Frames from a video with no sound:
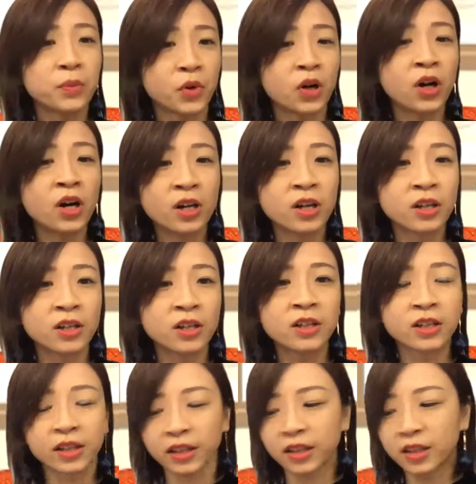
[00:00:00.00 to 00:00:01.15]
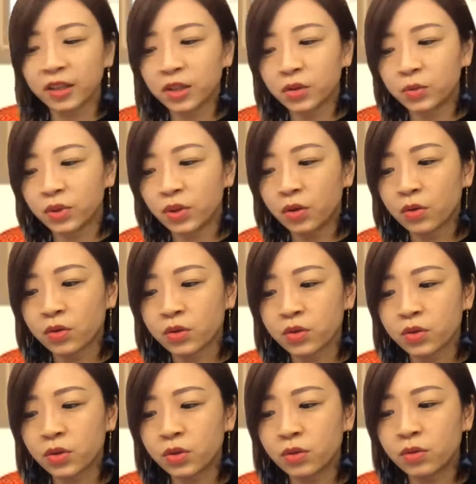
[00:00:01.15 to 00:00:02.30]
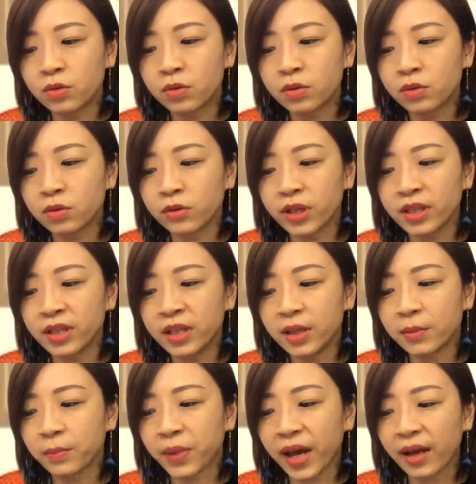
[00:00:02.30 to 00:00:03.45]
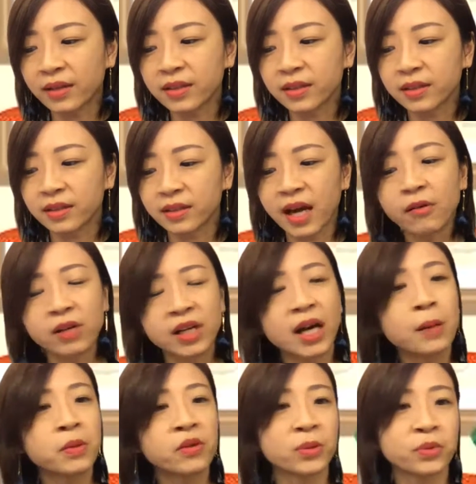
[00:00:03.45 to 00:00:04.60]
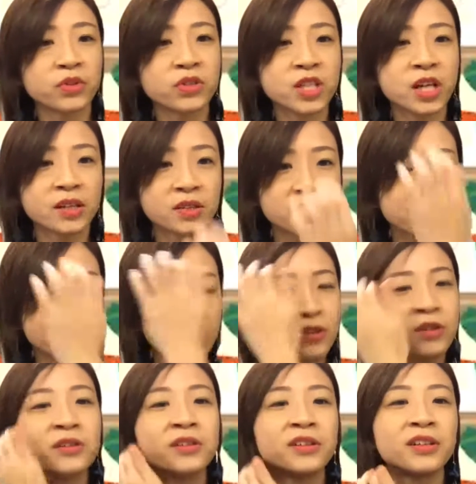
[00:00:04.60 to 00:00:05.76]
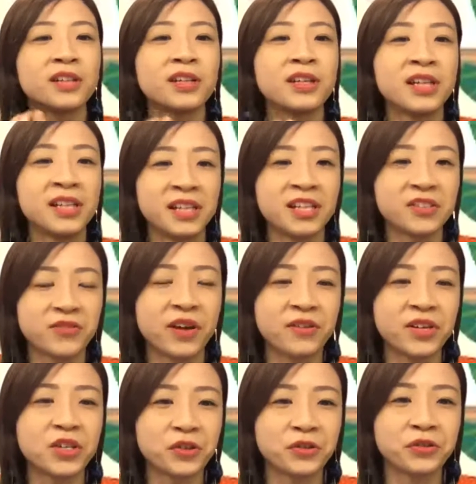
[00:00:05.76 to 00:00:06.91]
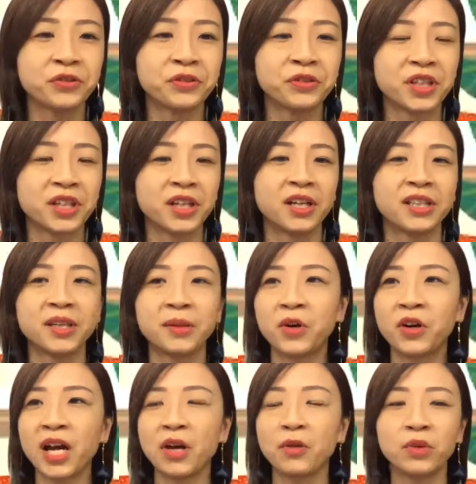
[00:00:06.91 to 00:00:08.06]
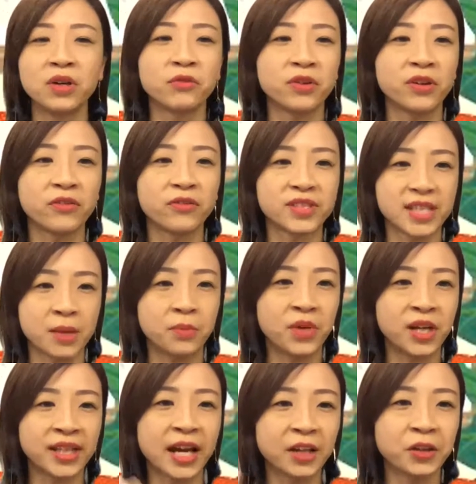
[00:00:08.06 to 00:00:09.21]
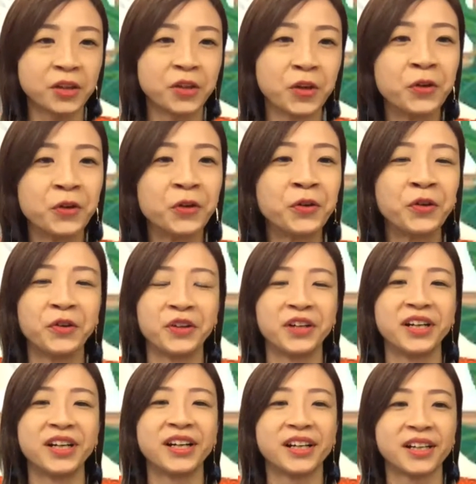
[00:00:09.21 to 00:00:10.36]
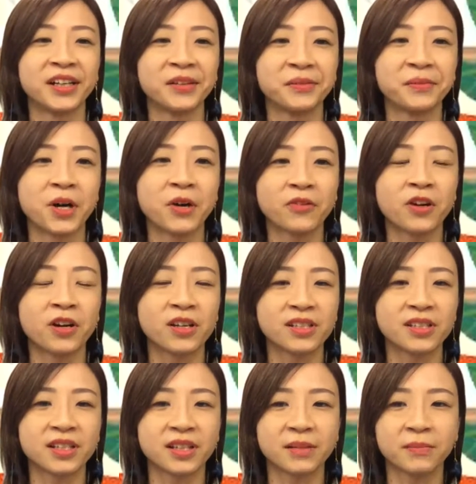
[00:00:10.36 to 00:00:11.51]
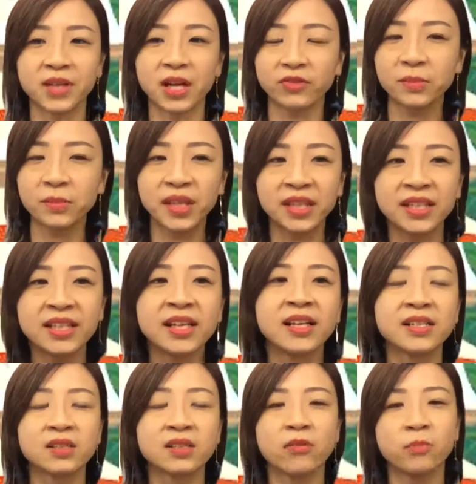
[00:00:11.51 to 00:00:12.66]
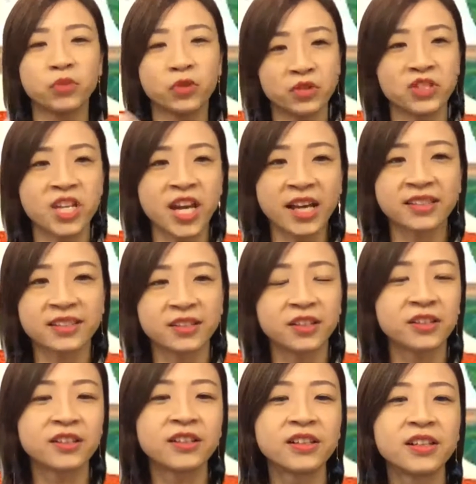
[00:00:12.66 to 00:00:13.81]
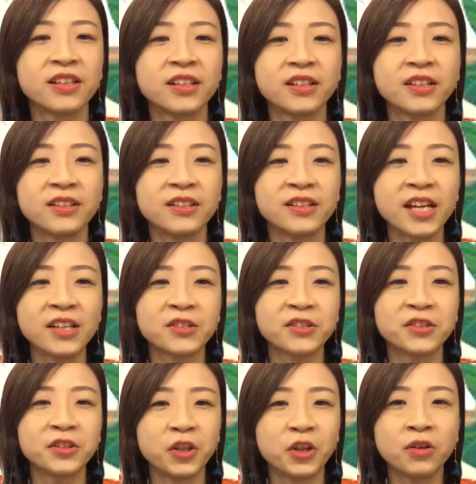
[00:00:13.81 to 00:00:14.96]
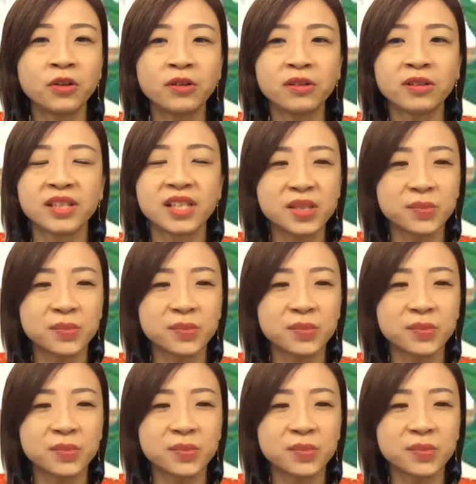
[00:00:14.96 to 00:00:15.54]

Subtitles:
more, you will also greatly impact the outcome of the project. So it is very true. The more I work with someone I know, of course, after many years on projects, you get to know this